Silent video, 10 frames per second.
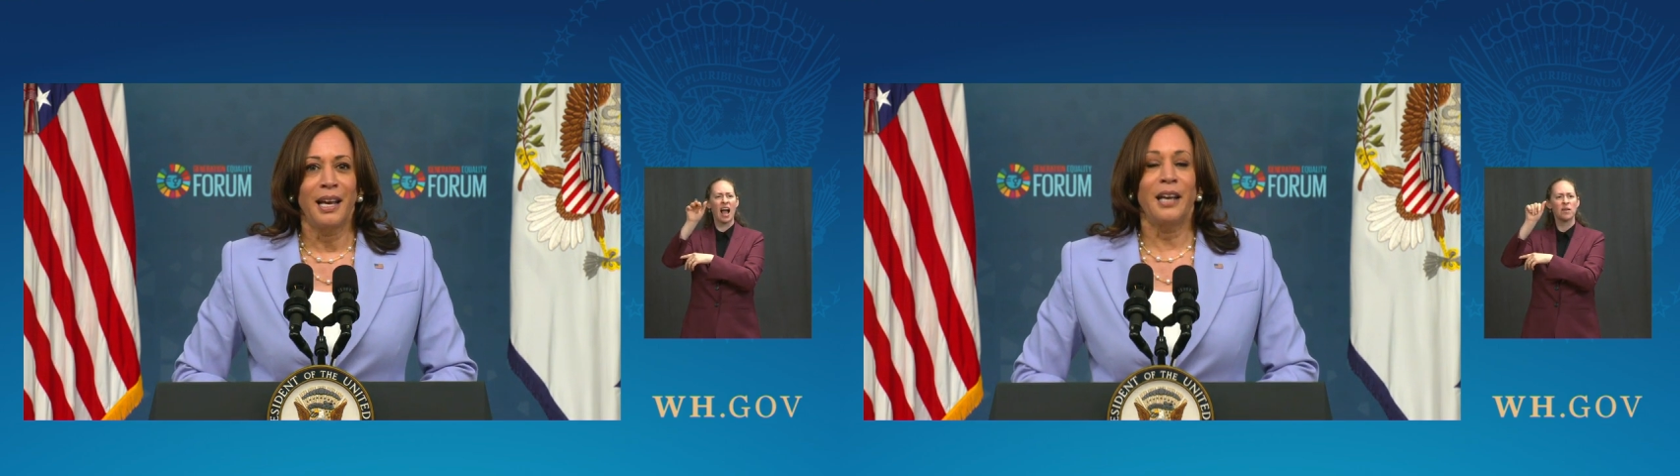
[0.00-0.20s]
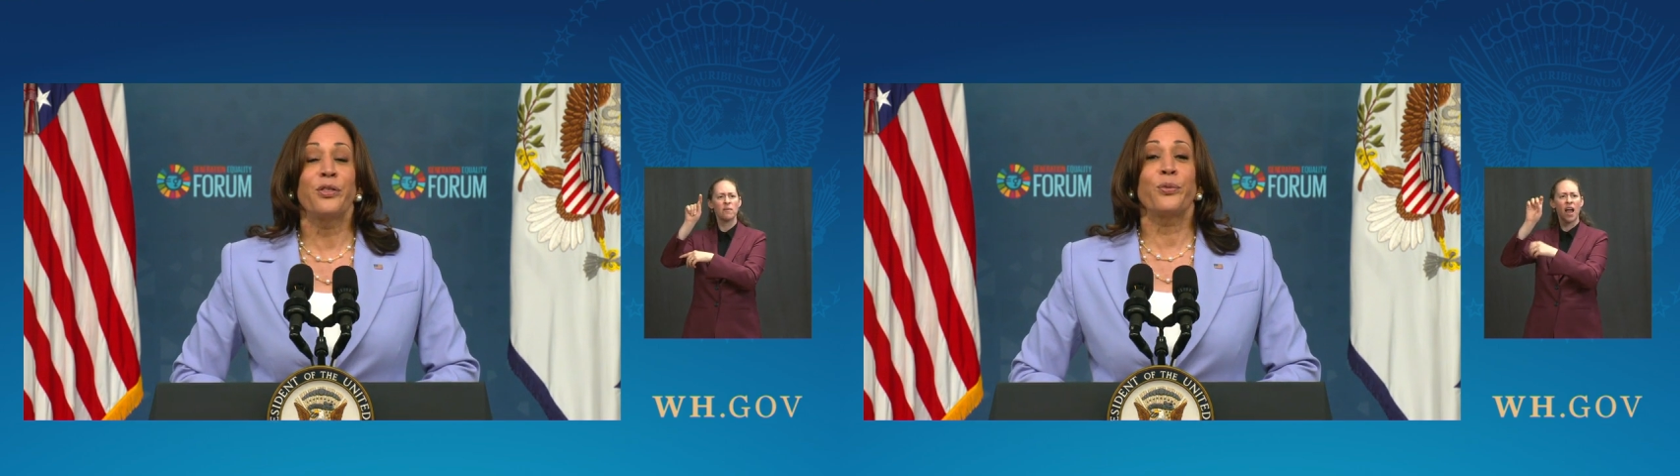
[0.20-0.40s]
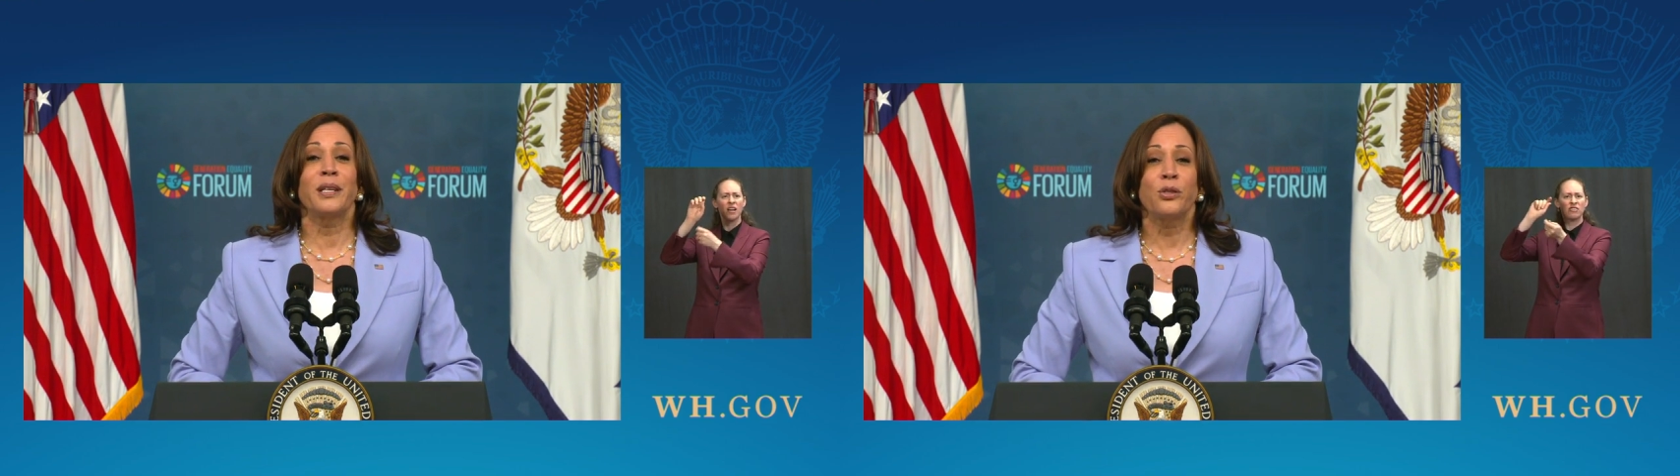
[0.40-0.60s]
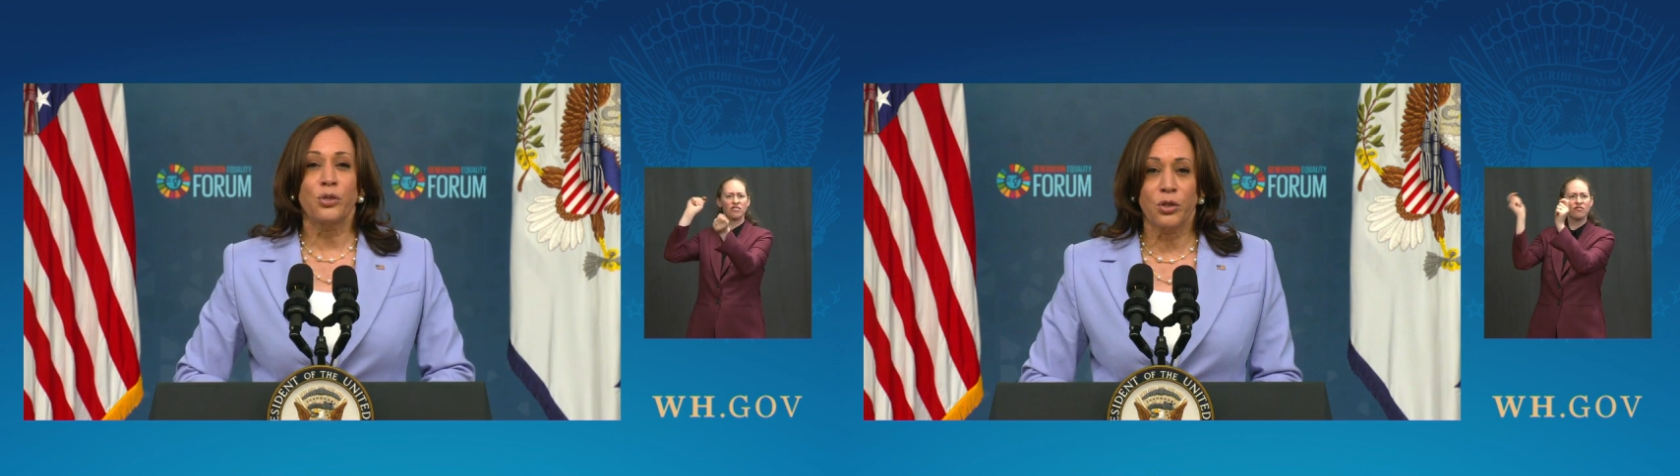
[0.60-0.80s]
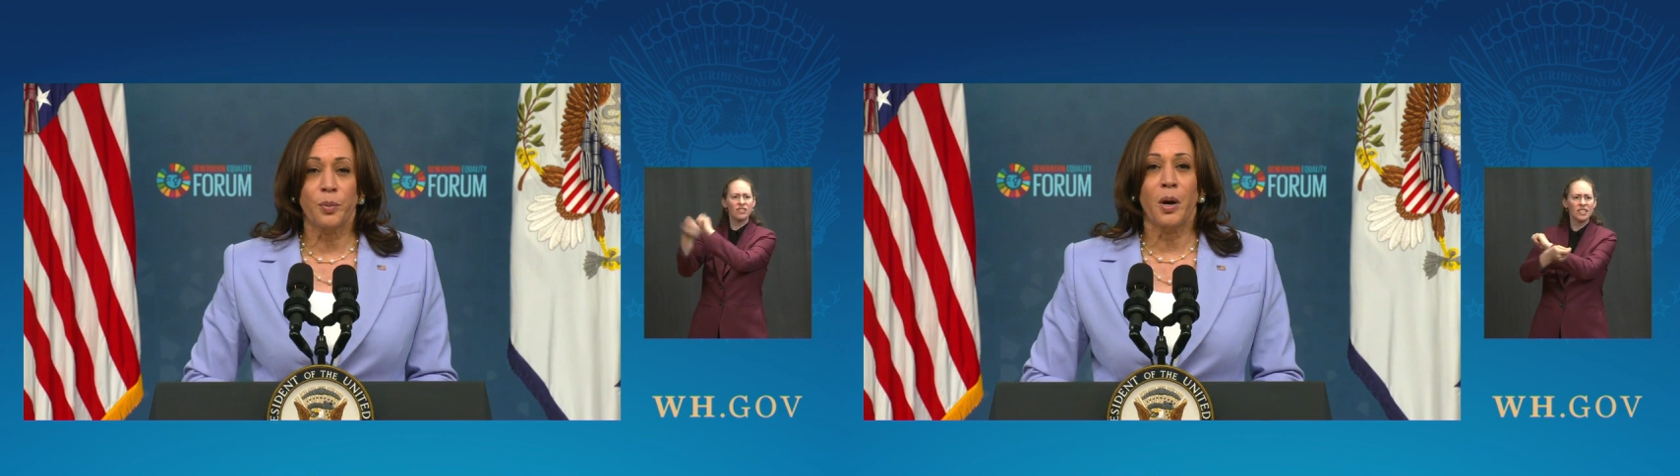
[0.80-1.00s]
and threats
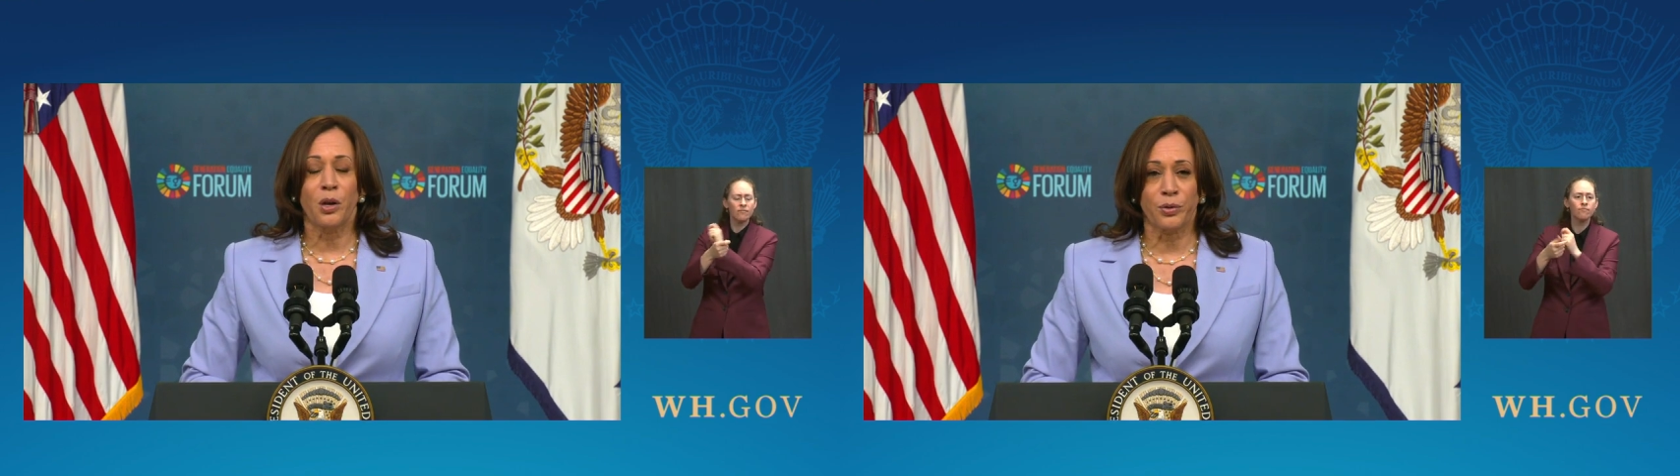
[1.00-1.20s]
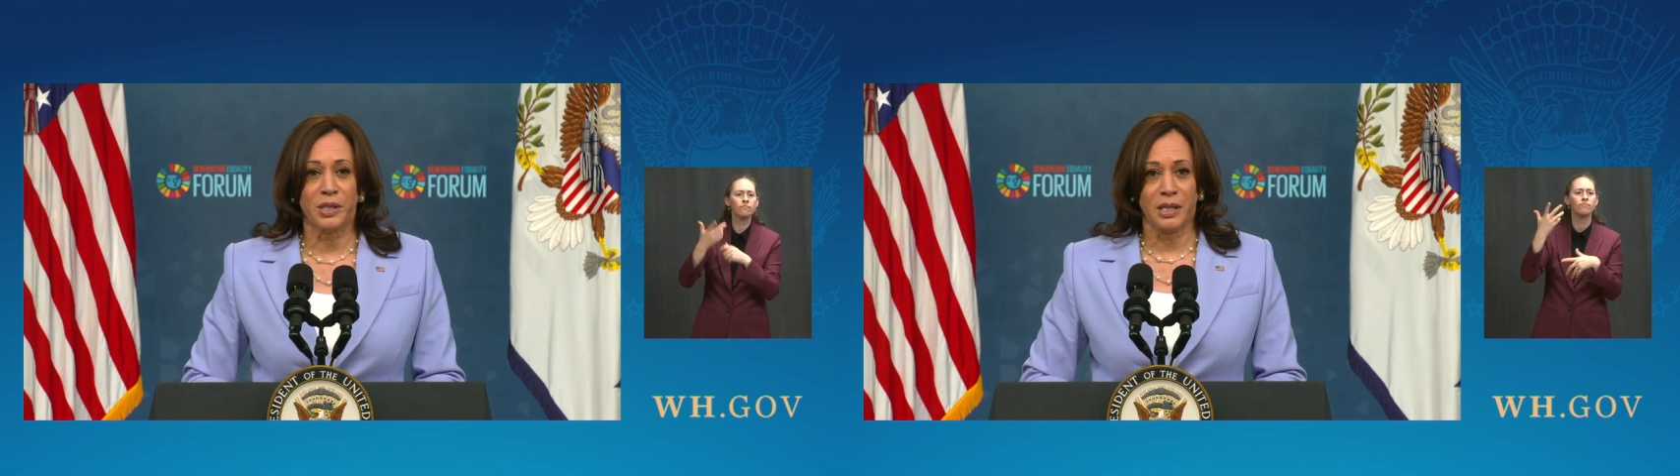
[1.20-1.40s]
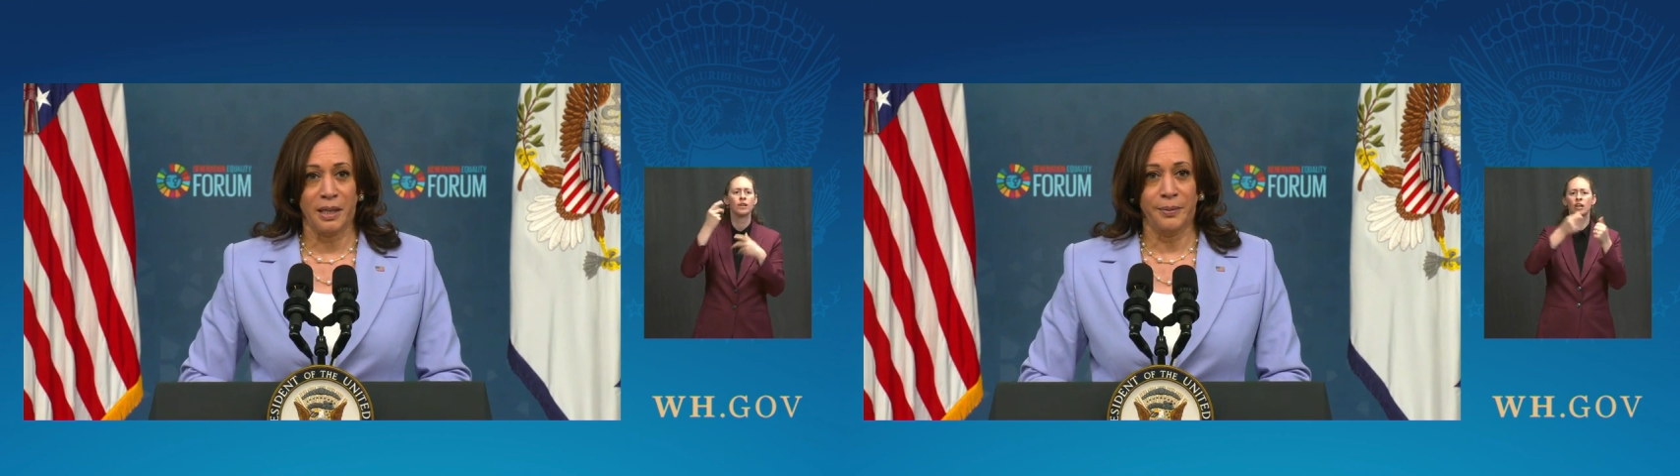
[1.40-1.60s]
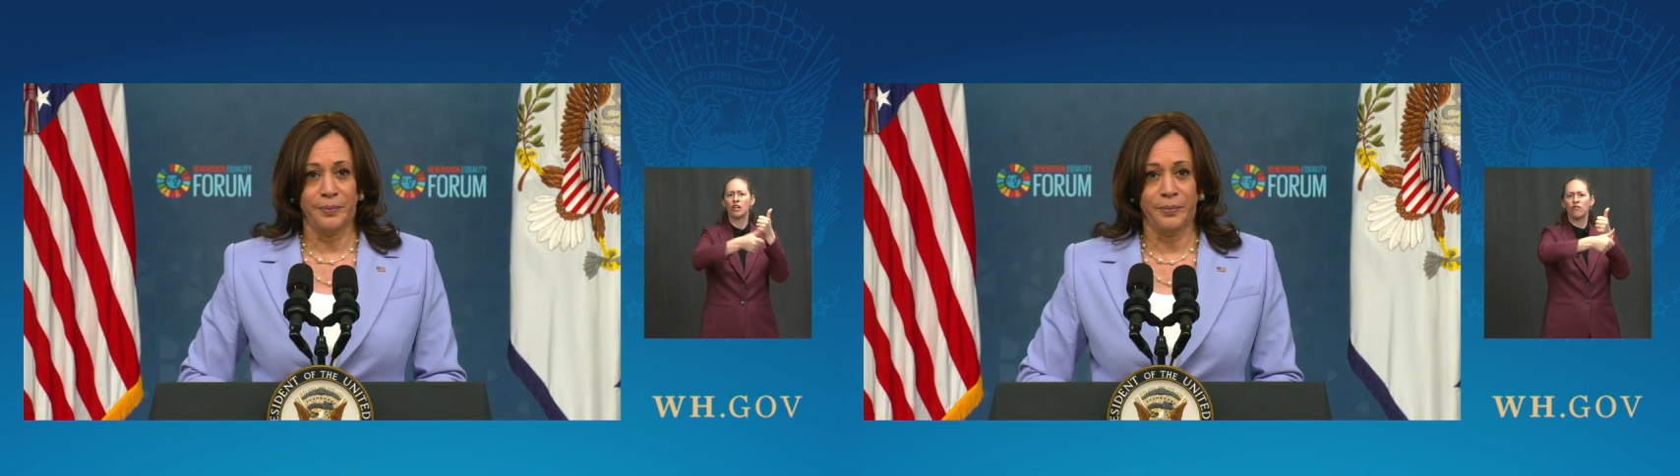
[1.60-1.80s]
to democracy.